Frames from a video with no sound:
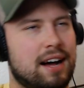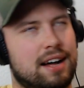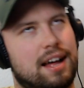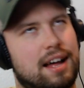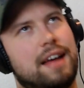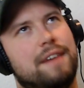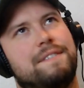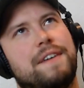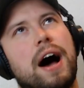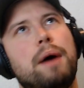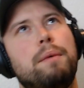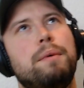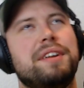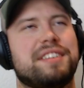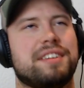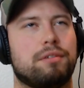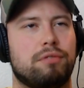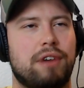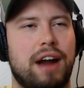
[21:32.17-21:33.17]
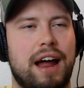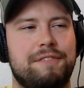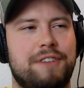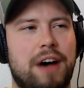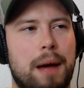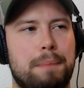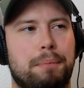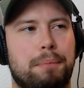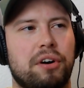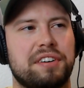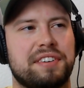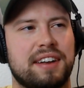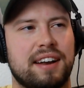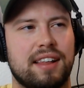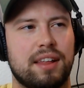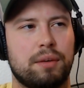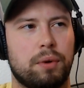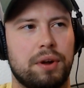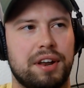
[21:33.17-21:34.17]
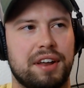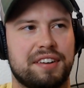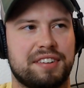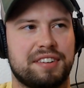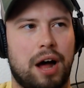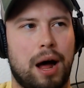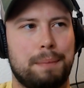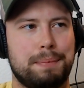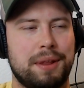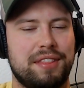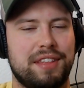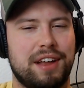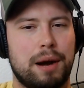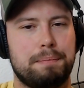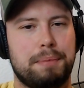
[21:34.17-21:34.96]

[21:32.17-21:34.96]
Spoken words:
If I was the ref, I personally wouldn't have stopped it there,